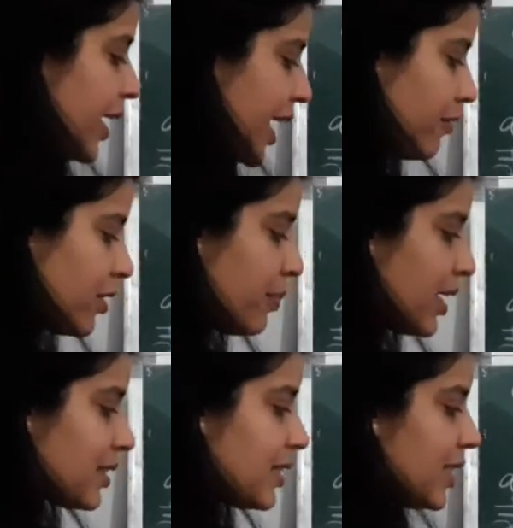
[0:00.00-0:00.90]
A1
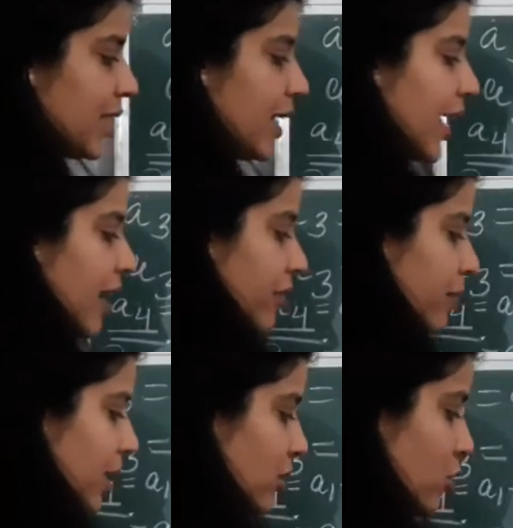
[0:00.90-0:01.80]
plus D, A1
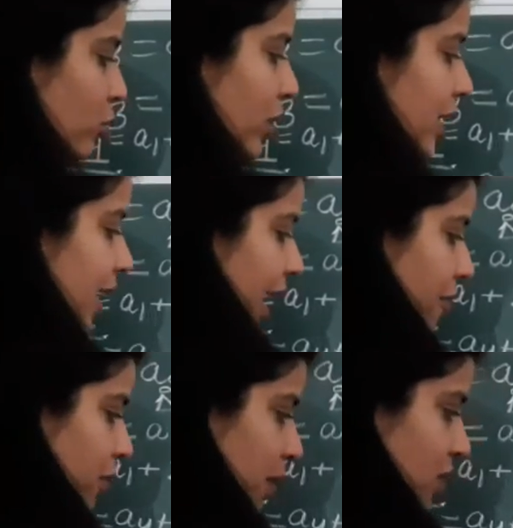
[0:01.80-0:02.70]
plus 2D,
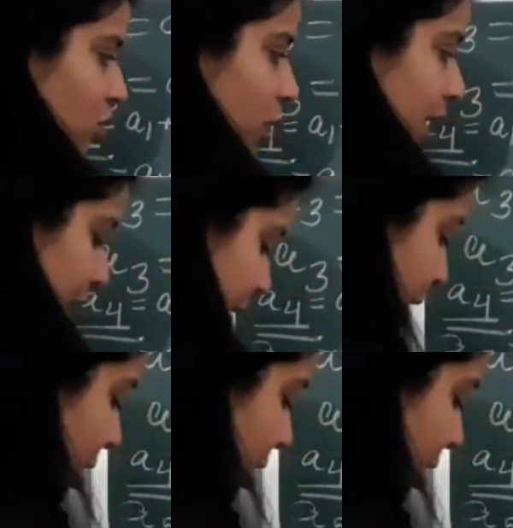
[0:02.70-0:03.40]
A1 plus 3D.